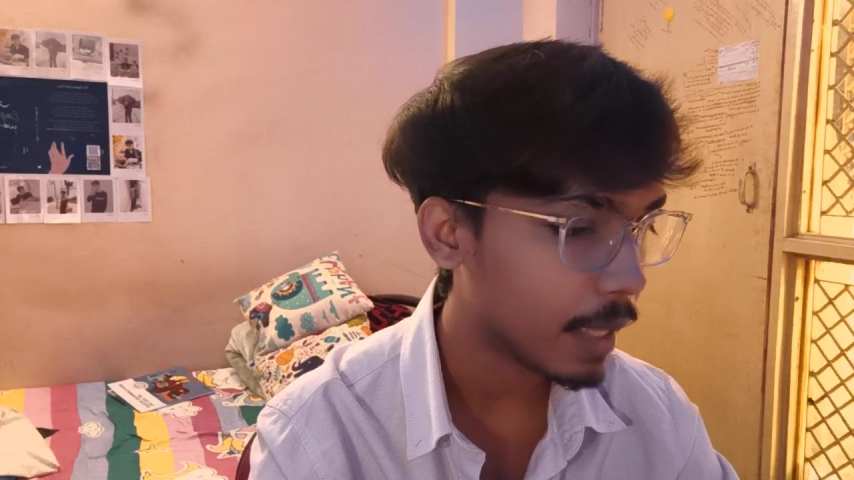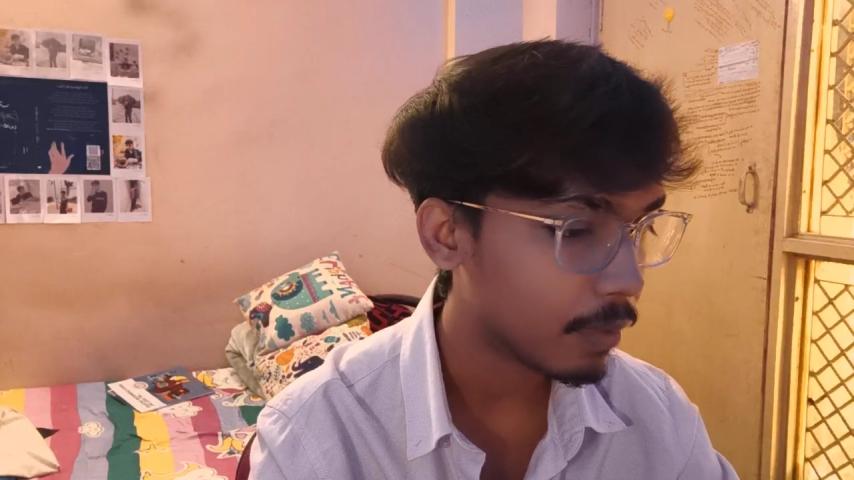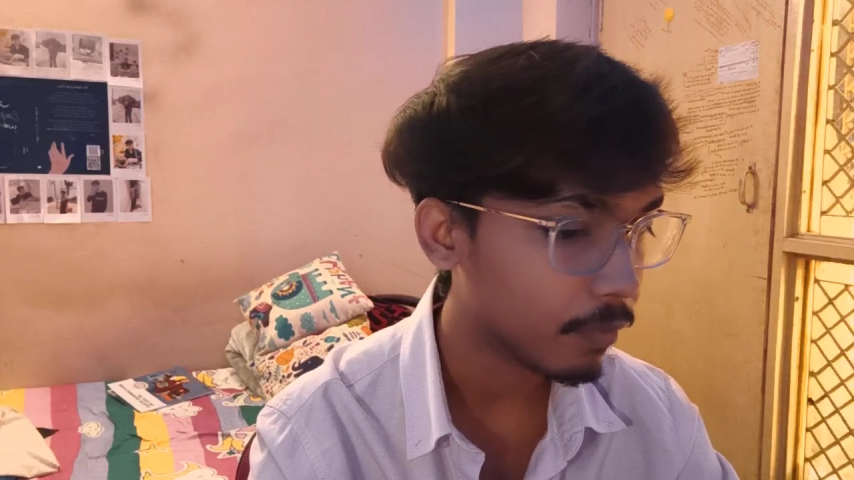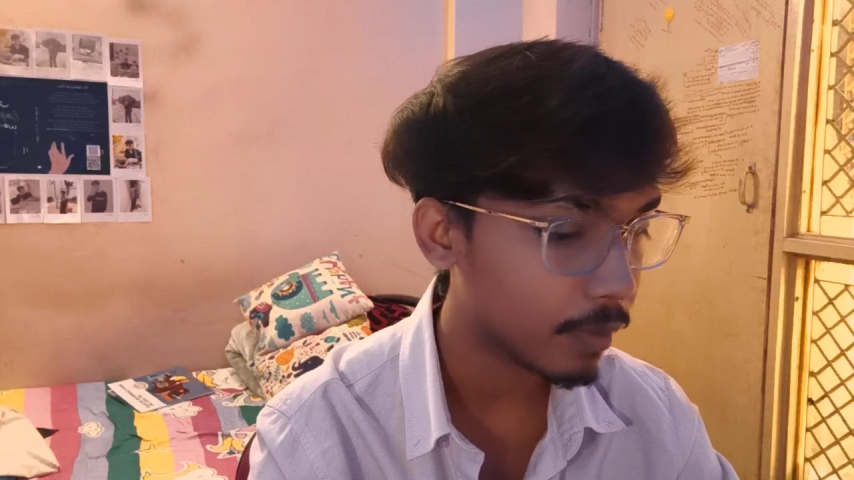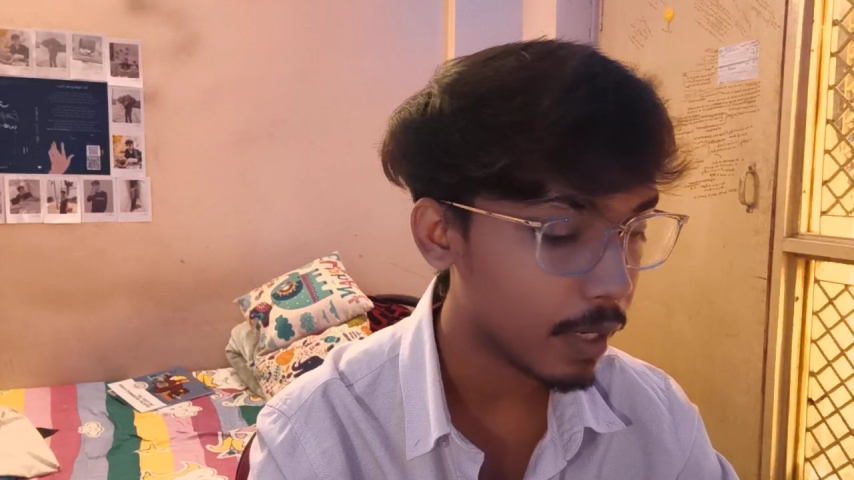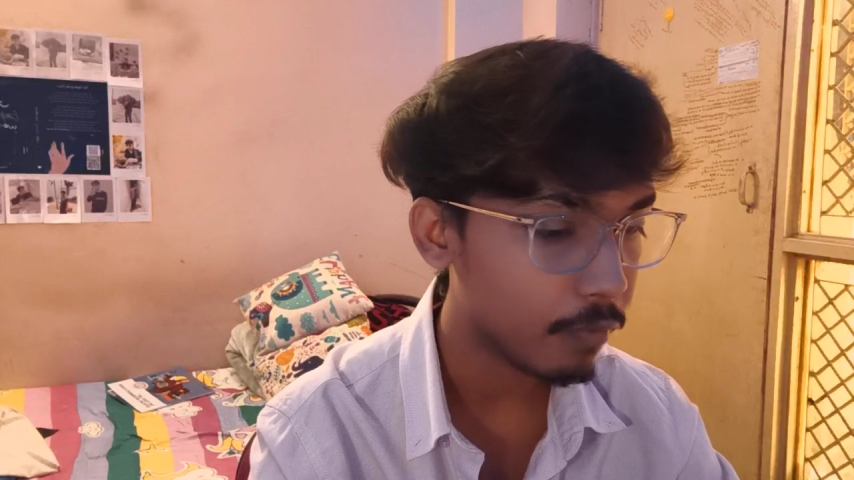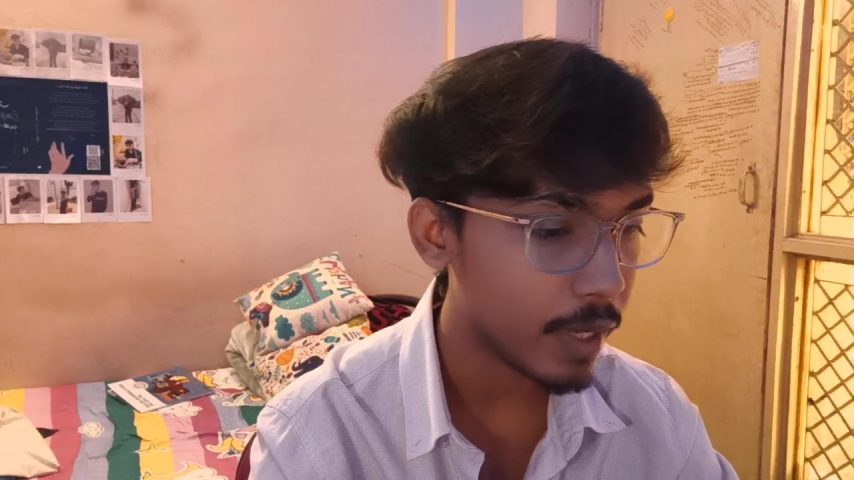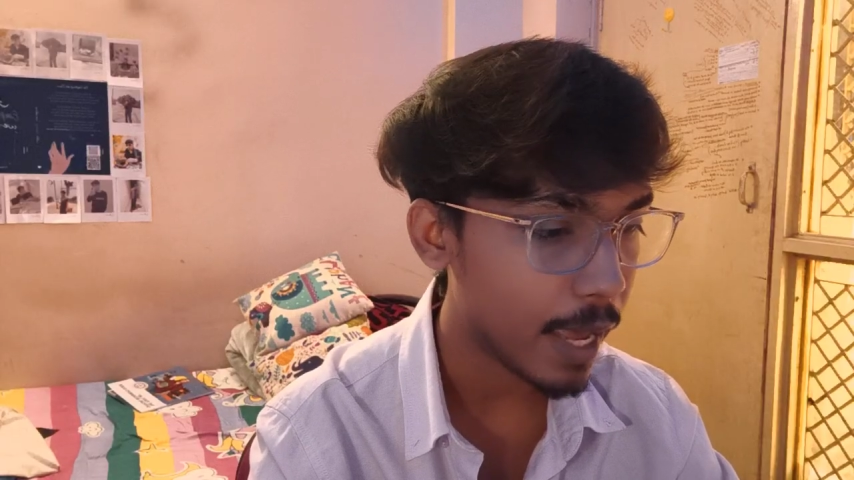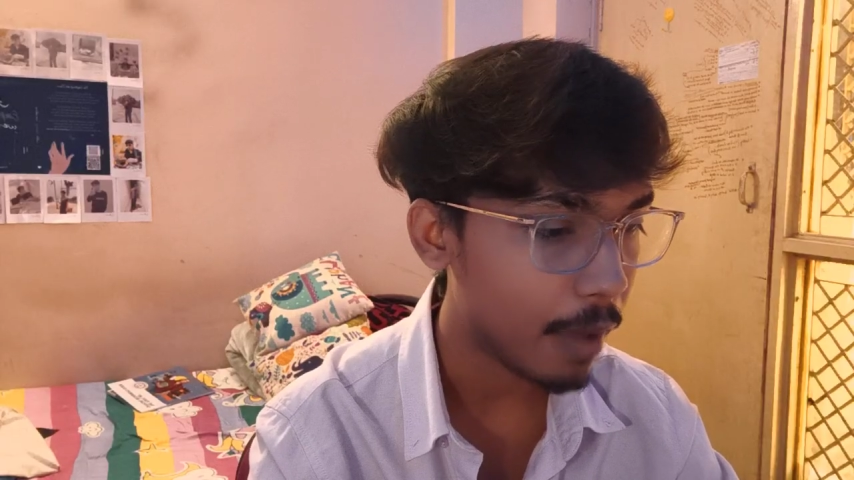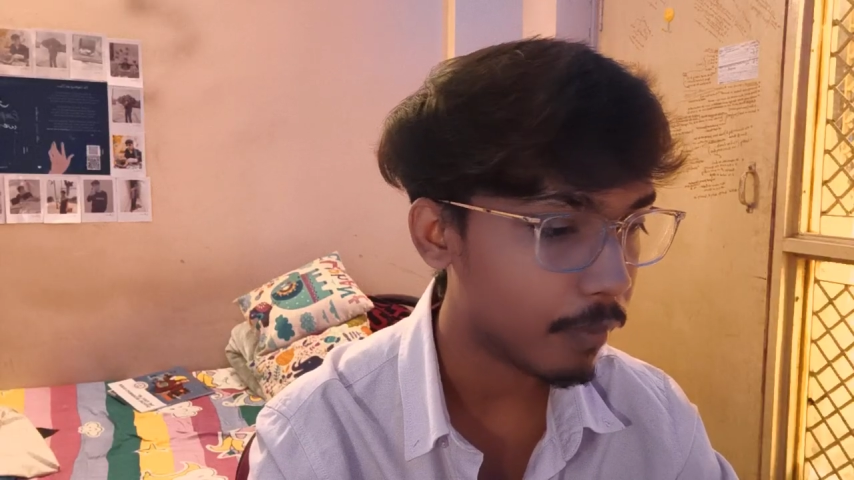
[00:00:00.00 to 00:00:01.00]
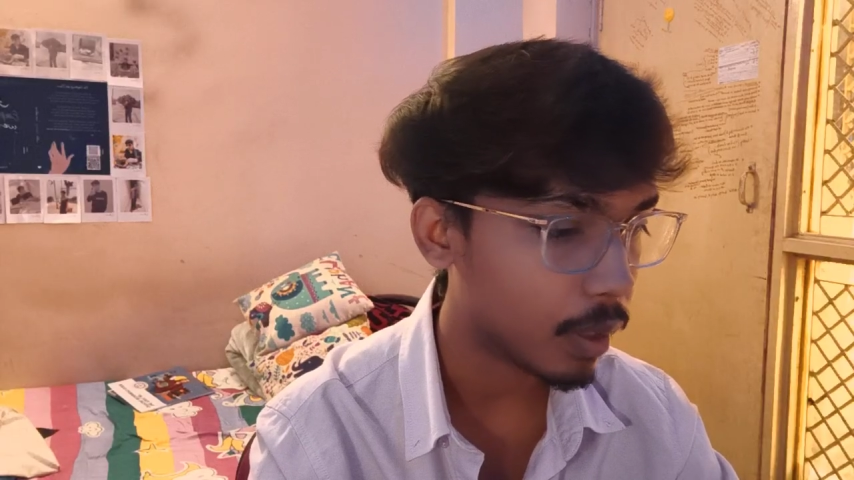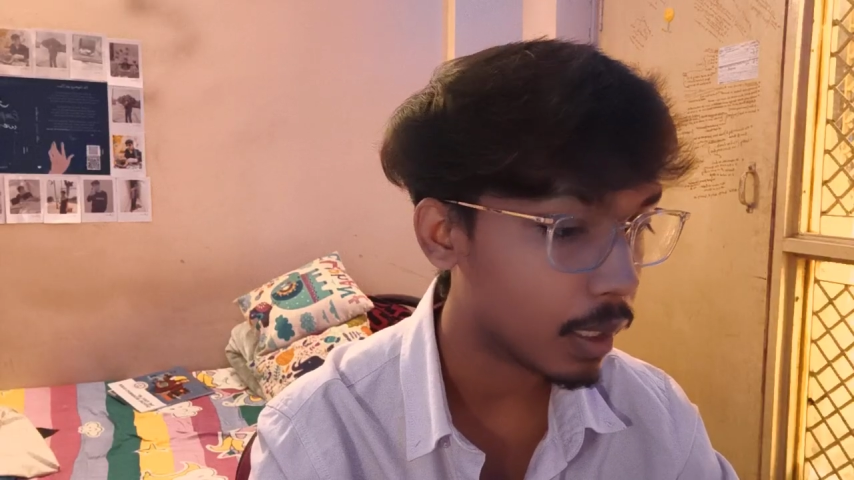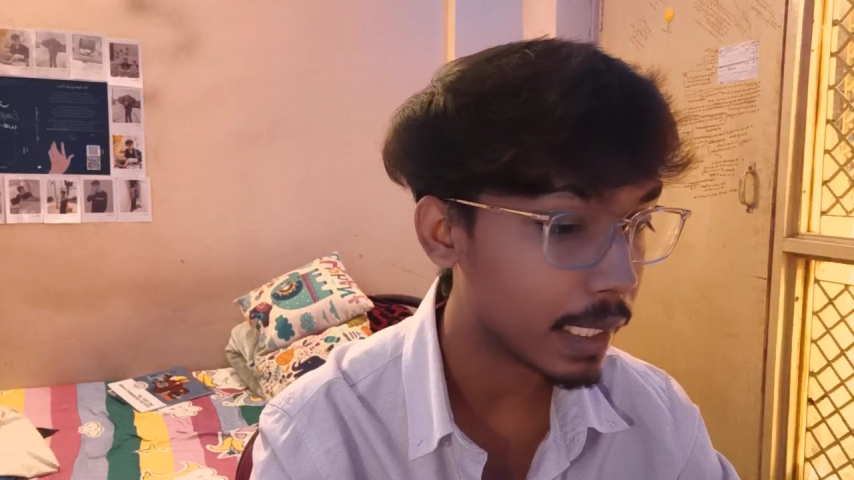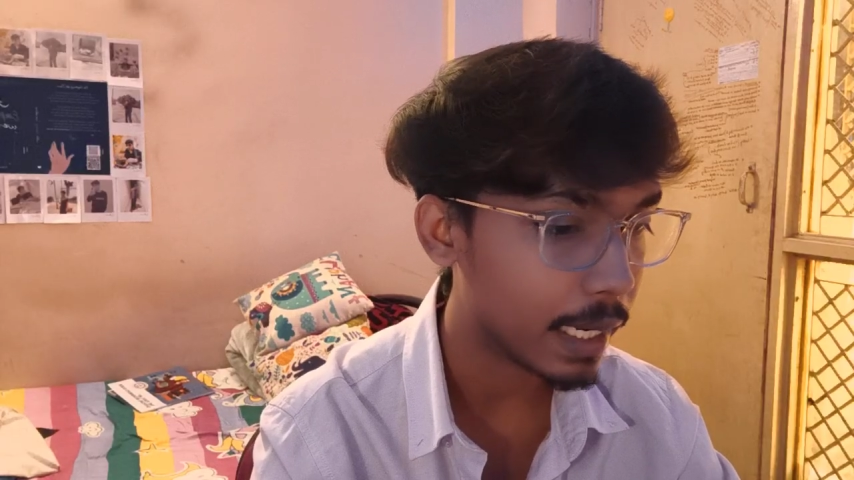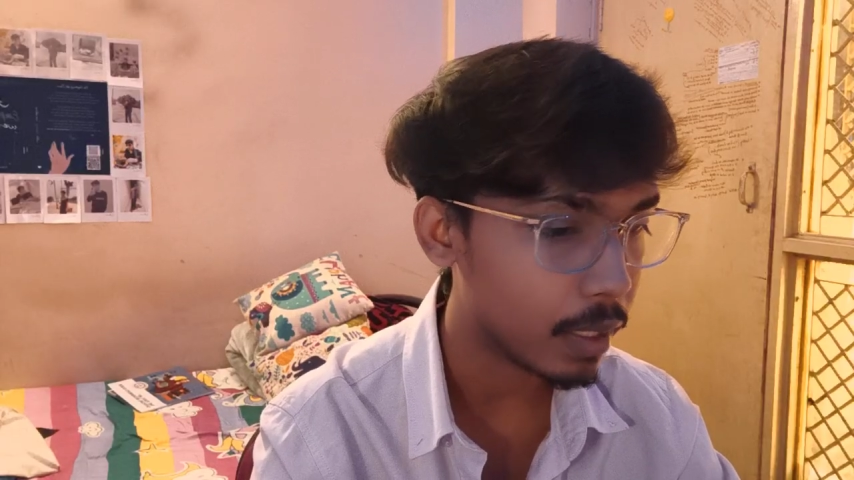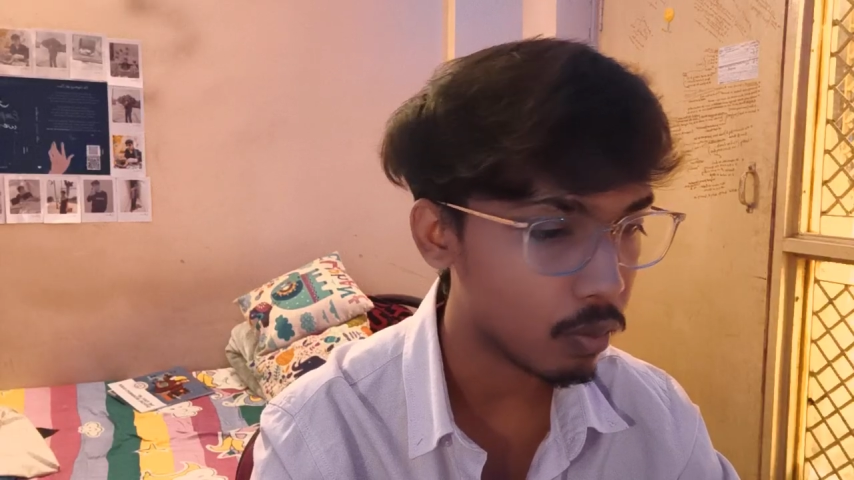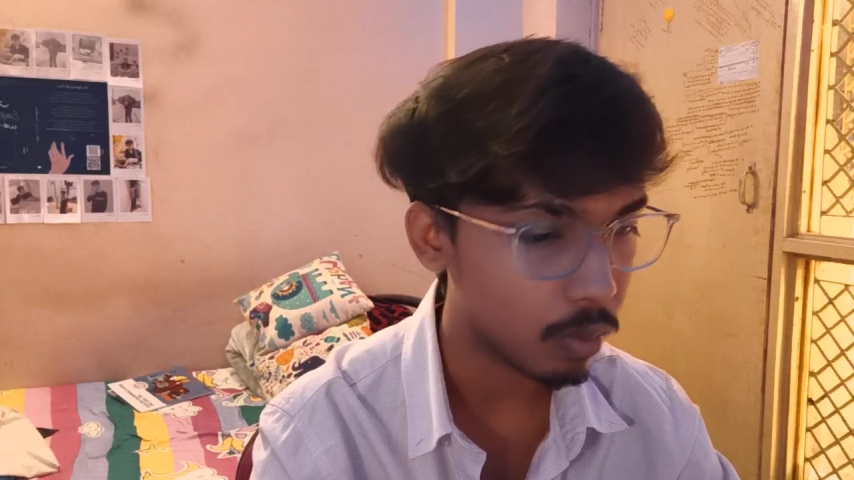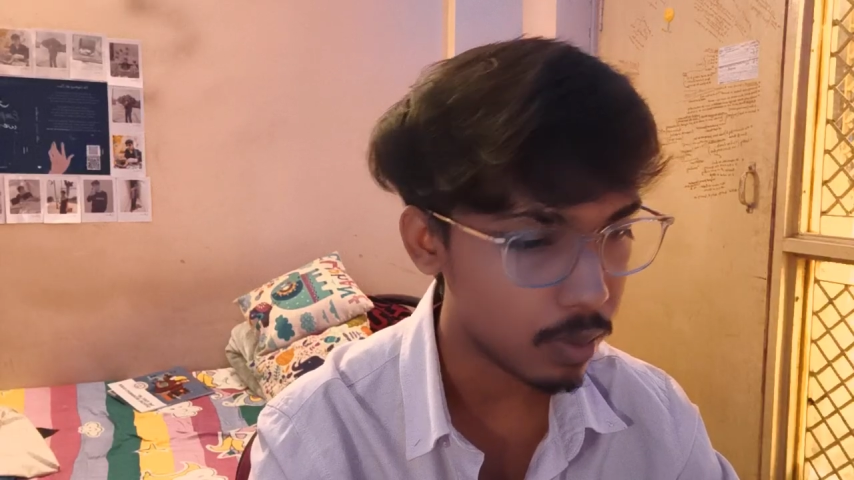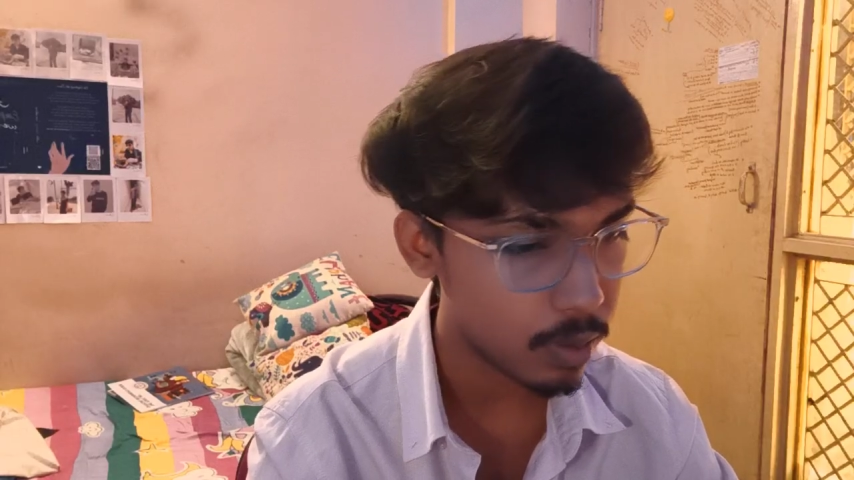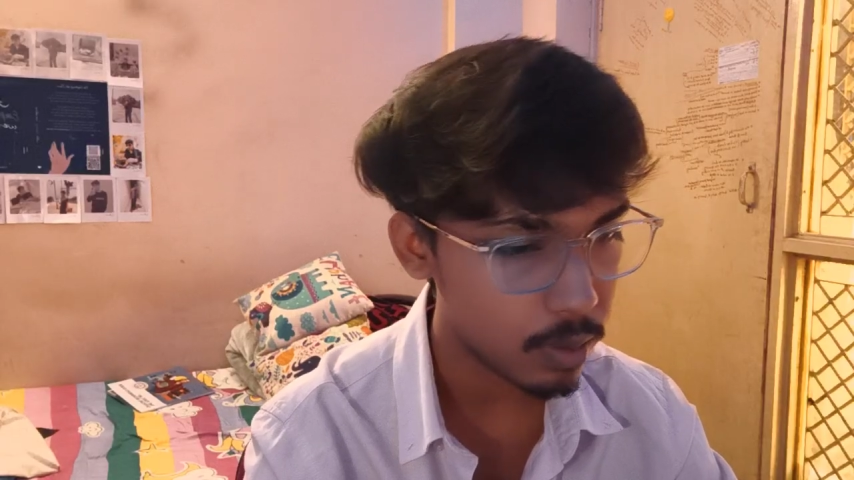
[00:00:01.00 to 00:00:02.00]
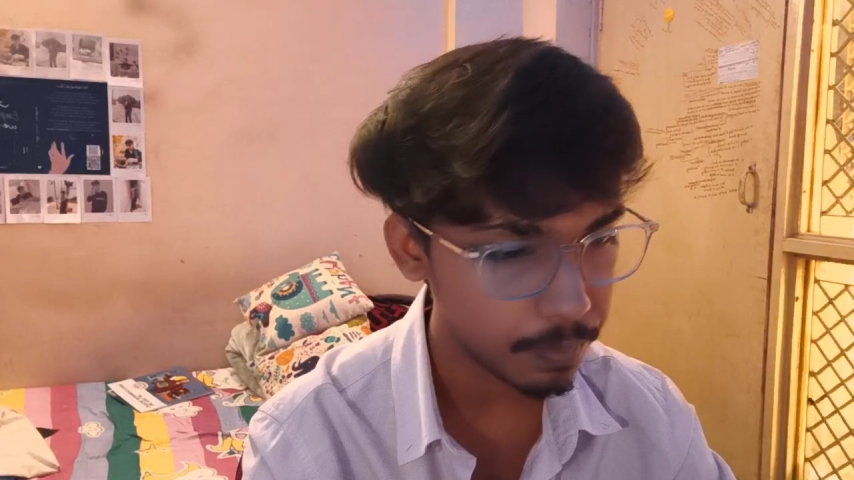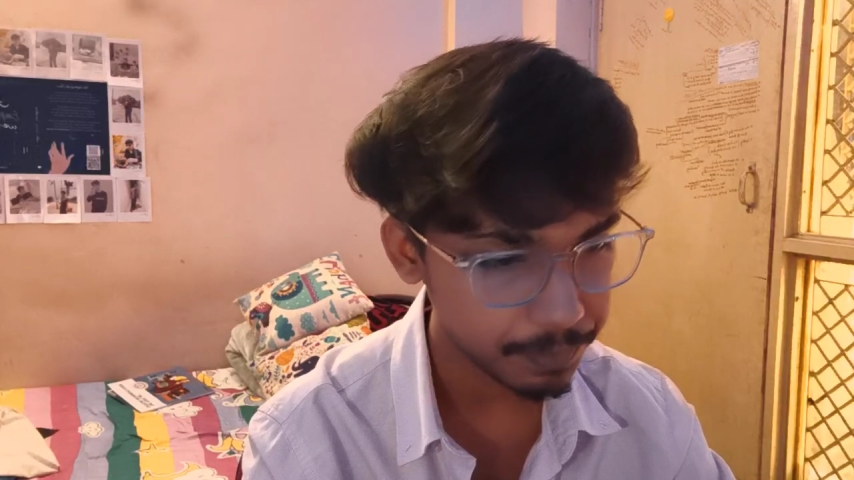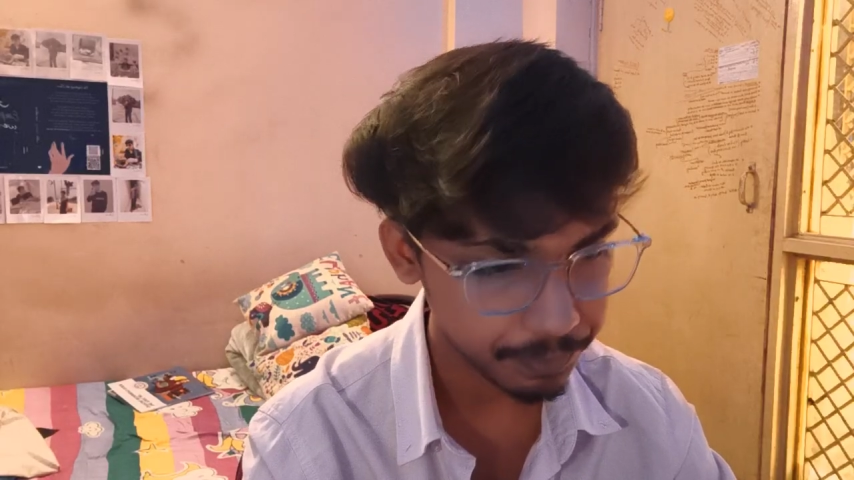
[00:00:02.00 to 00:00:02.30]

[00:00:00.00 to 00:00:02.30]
and then we have granules.